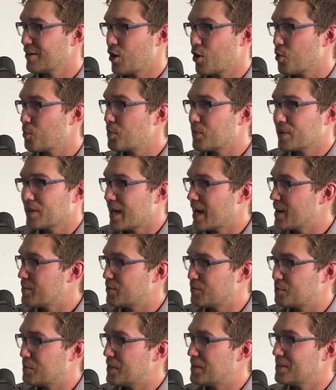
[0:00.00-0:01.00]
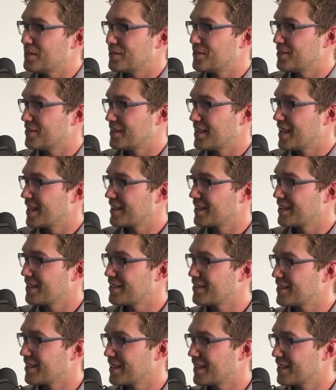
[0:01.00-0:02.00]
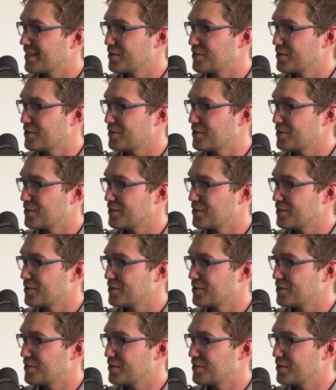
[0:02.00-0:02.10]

open lab space and that kind of thing.